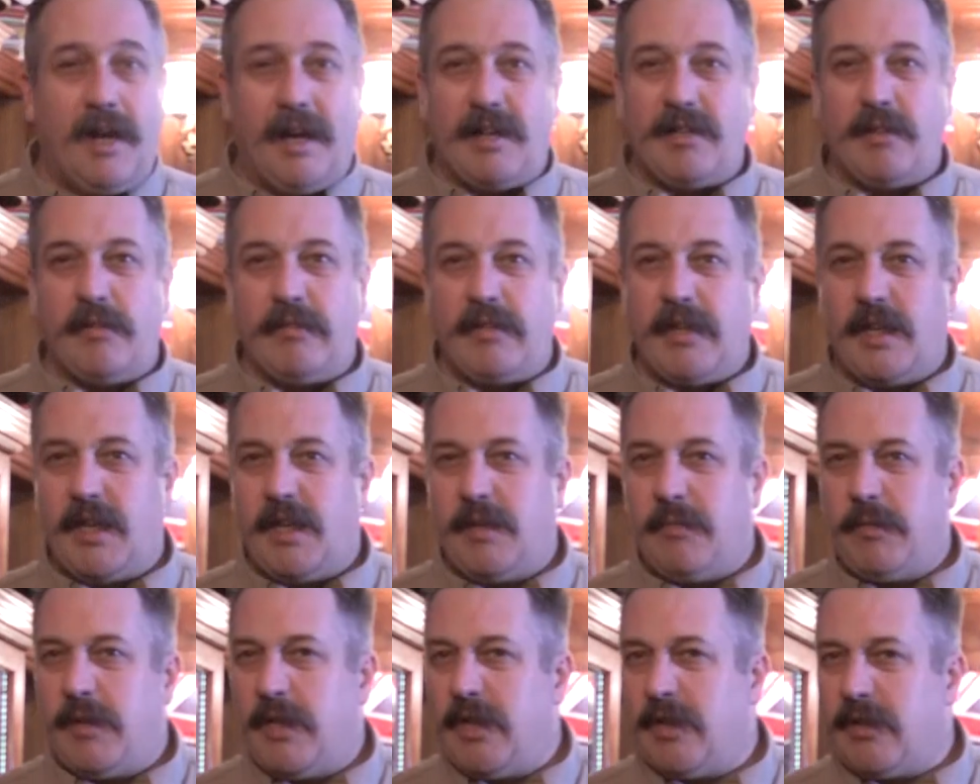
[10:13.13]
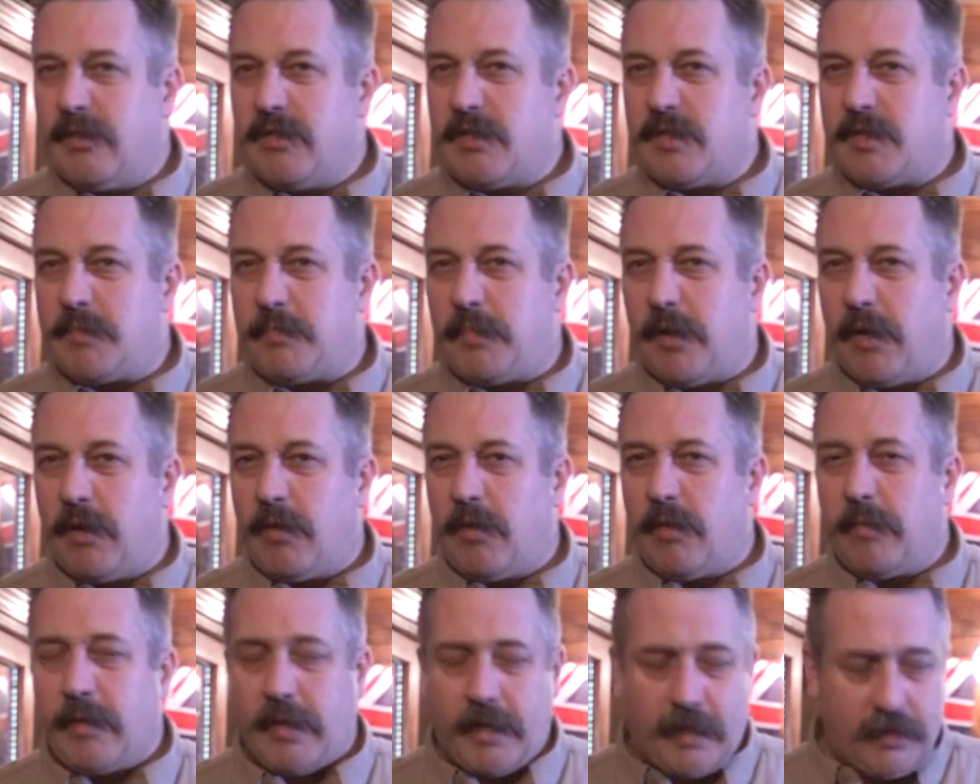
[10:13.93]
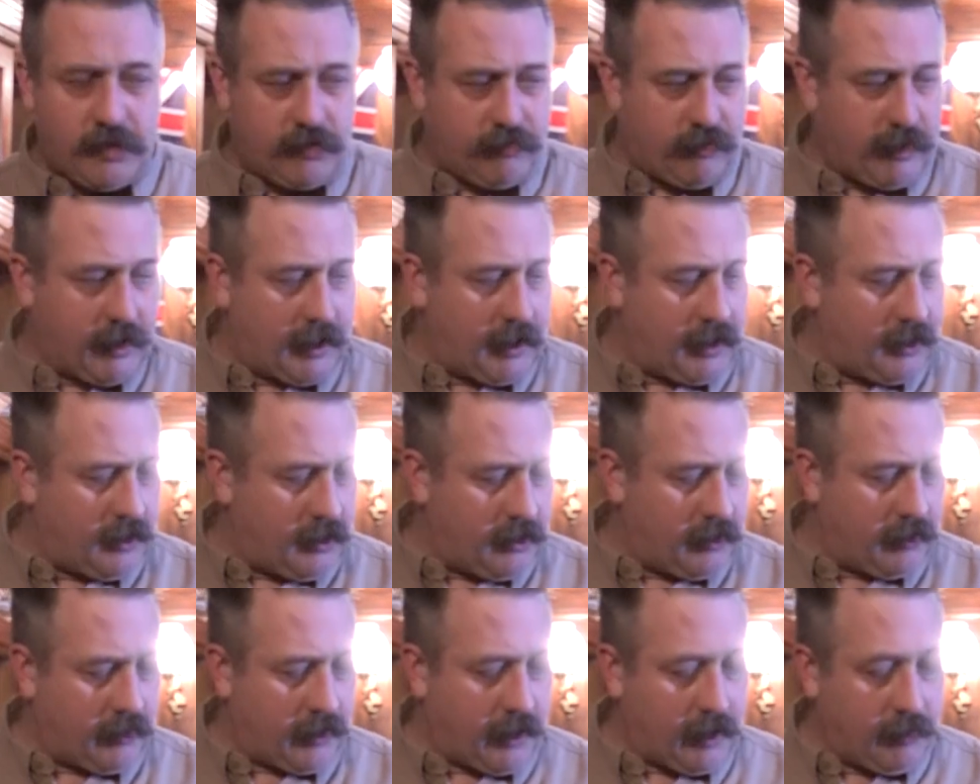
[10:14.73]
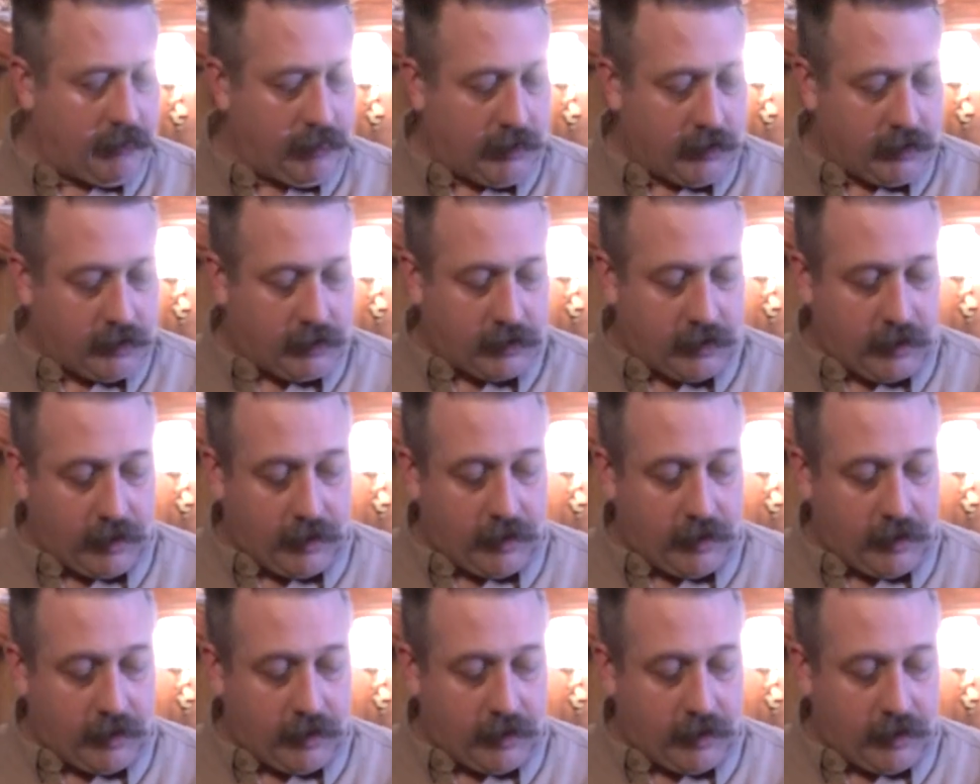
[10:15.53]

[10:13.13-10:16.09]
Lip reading: I don't think anybody hunts polar bears really, do they? But